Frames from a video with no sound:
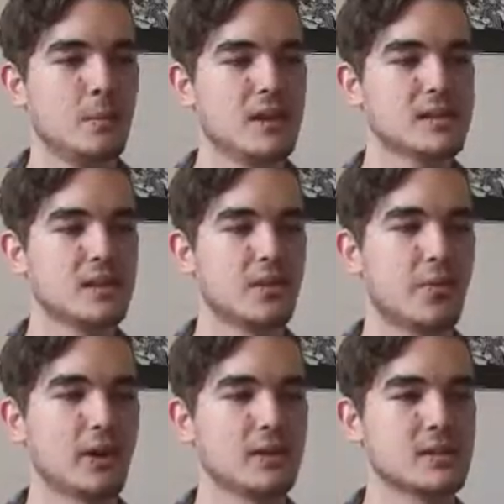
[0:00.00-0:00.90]
Basically,
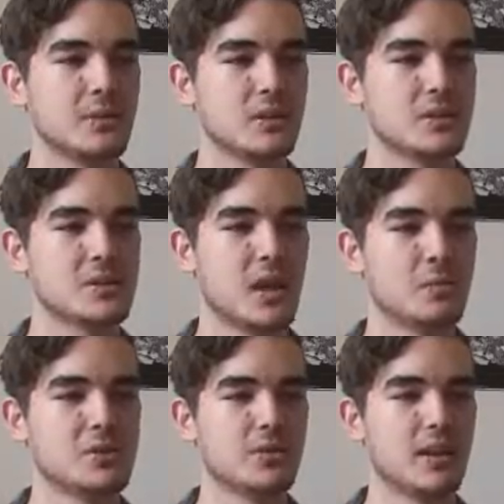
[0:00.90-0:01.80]
Franklin's ability just
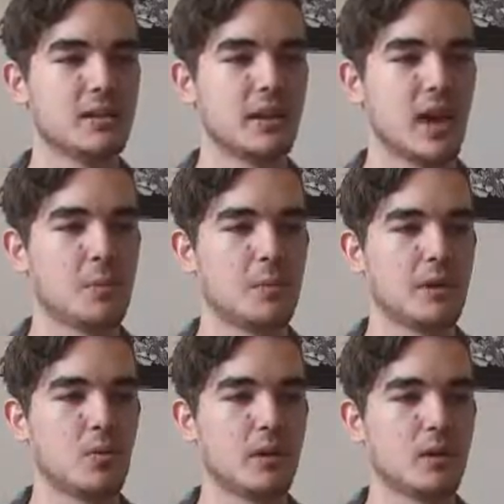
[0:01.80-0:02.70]
helps you get into the game a
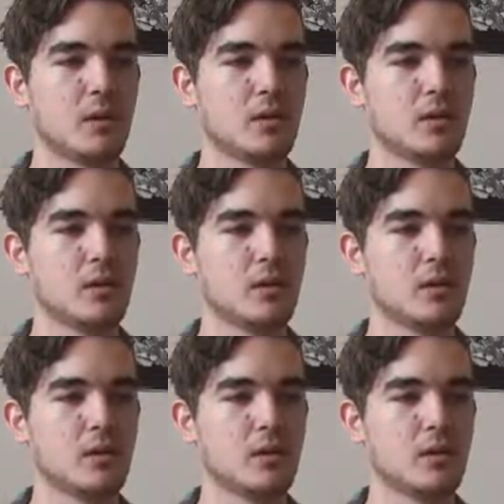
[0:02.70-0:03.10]
bit quicker.